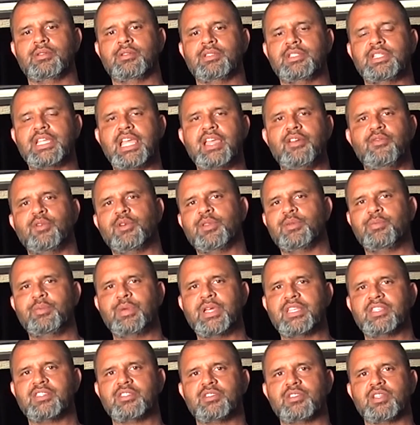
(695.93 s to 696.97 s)
Dave with
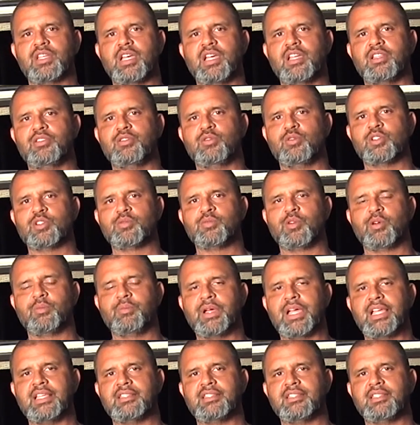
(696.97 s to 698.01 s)
Best uh, Dual Sport
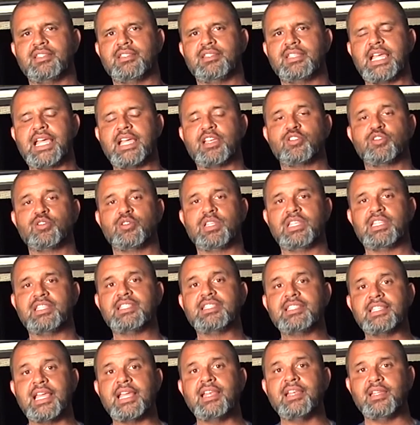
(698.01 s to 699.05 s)
Bikes is actually
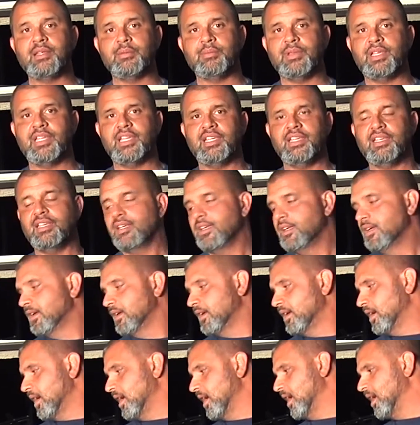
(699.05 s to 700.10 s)
sending me
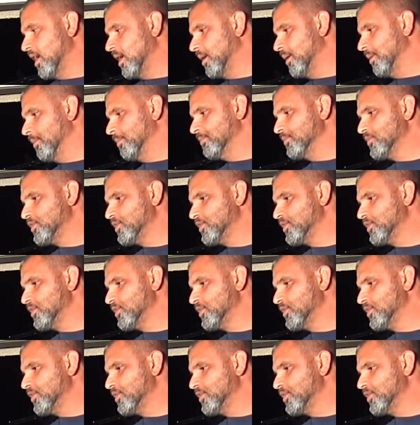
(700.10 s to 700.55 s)
um,